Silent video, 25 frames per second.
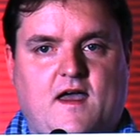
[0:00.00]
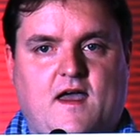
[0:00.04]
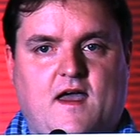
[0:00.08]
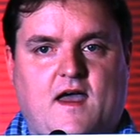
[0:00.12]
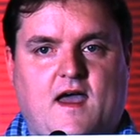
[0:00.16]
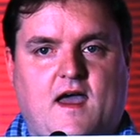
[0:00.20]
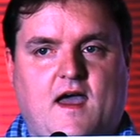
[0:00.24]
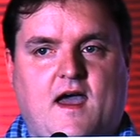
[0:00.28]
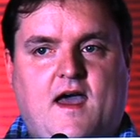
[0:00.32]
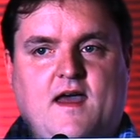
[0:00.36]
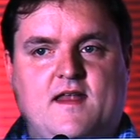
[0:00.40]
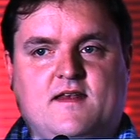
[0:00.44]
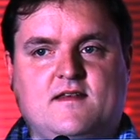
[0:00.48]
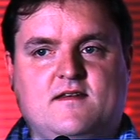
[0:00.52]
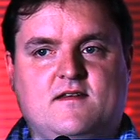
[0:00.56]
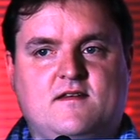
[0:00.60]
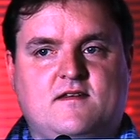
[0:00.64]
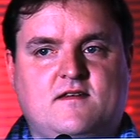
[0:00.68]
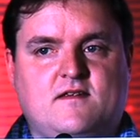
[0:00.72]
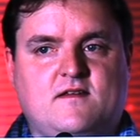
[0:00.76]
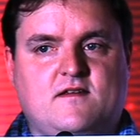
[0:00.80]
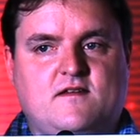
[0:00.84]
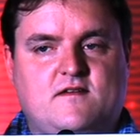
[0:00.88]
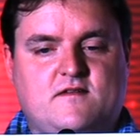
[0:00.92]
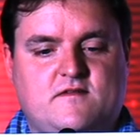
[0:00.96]
and
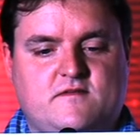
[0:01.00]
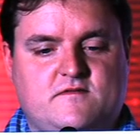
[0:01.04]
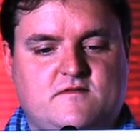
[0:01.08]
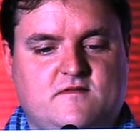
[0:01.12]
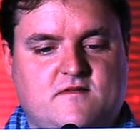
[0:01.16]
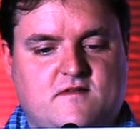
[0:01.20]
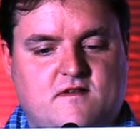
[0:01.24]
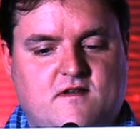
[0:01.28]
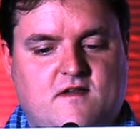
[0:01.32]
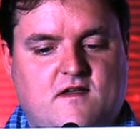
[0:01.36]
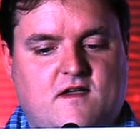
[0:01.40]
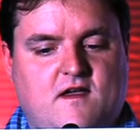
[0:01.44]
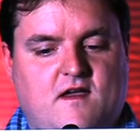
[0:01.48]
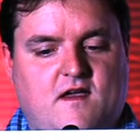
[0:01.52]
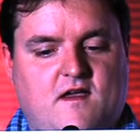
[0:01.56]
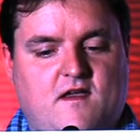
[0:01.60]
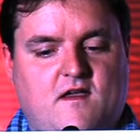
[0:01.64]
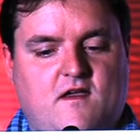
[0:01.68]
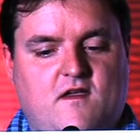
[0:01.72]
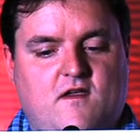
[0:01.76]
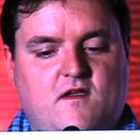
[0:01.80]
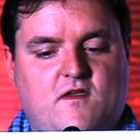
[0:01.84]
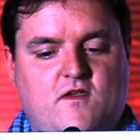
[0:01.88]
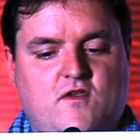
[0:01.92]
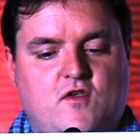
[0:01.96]

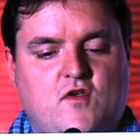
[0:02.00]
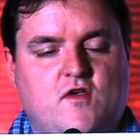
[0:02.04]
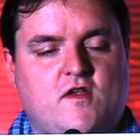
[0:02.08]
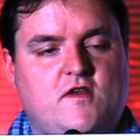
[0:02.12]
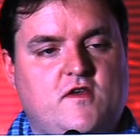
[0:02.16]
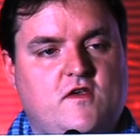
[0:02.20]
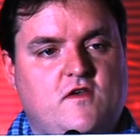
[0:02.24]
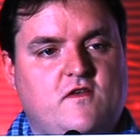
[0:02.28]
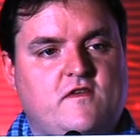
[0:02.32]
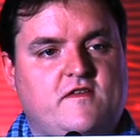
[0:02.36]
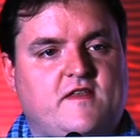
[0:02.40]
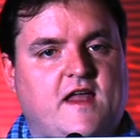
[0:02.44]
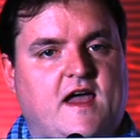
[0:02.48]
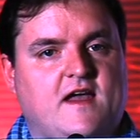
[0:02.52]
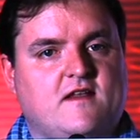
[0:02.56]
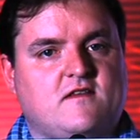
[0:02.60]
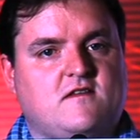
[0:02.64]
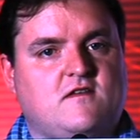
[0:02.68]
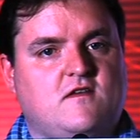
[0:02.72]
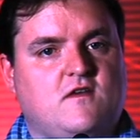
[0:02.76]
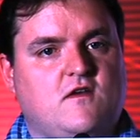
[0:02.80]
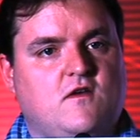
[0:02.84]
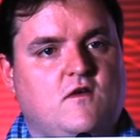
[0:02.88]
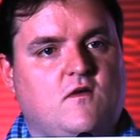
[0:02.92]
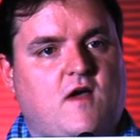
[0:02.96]
you can use that
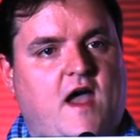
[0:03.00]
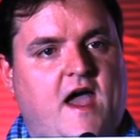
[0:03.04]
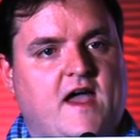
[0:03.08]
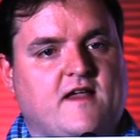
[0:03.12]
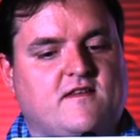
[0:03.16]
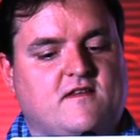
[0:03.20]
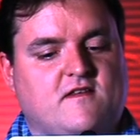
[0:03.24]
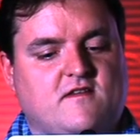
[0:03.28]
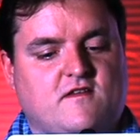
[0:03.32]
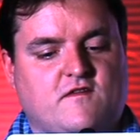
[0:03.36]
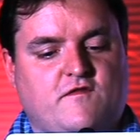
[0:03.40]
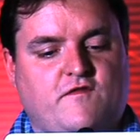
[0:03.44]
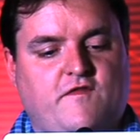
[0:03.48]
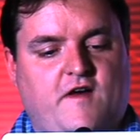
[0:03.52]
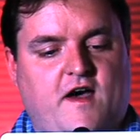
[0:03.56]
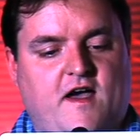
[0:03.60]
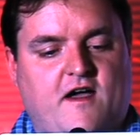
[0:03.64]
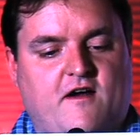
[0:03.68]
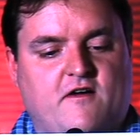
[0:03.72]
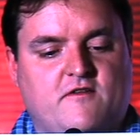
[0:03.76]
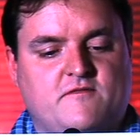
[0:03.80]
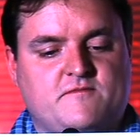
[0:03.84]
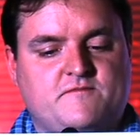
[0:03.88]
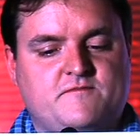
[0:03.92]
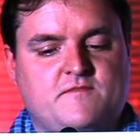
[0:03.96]
to access a
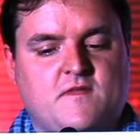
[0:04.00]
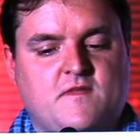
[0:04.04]
file.